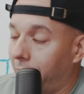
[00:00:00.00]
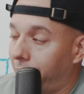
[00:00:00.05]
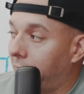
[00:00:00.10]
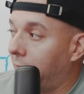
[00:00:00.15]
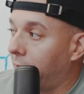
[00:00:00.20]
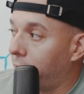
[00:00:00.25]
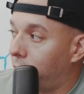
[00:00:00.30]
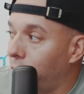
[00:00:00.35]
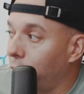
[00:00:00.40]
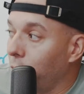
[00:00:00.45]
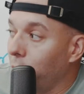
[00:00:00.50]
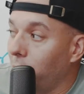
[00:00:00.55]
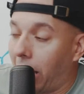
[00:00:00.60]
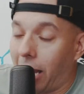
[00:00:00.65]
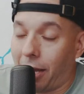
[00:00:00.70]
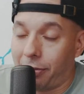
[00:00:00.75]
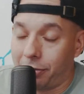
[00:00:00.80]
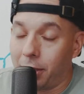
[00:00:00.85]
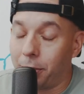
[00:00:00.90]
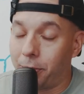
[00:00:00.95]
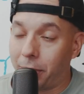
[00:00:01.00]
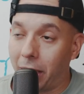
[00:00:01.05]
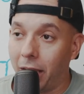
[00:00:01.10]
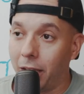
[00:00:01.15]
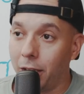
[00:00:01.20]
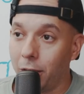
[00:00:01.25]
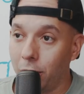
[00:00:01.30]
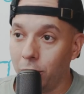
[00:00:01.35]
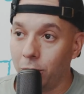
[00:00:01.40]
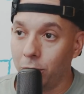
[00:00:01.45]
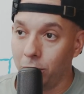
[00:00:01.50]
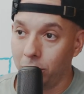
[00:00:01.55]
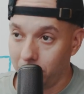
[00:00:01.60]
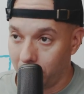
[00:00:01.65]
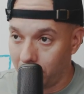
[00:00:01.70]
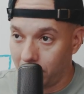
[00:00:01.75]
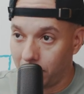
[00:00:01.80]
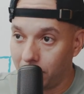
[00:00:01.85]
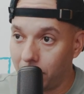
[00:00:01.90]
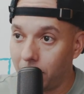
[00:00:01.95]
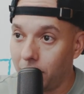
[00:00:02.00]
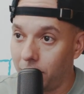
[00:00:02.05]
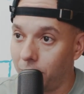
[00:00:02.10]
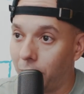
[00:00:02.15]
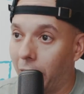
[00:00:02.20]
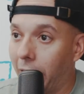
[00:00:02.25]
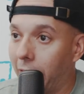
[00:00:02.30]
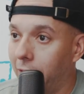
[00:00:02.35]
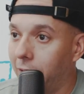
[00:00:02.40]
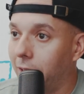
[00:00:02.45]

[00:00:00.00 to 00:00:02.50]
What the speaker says: and if they do have to pay you, right?